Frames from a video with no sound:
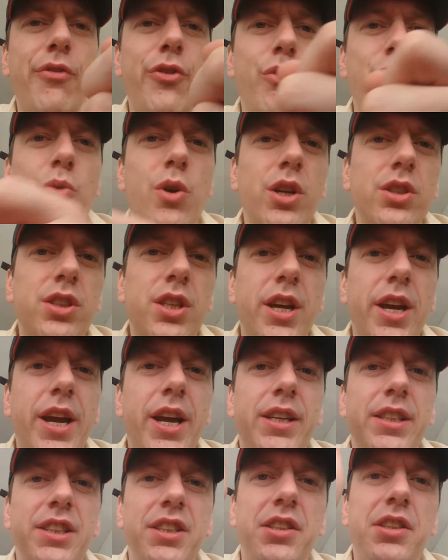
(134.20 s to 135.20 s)
the watch I
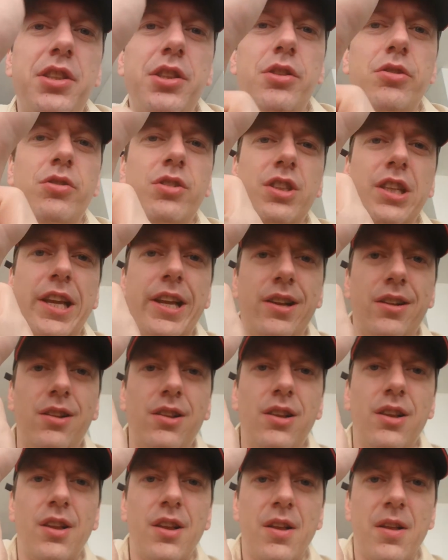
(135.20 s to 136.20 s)
had these two little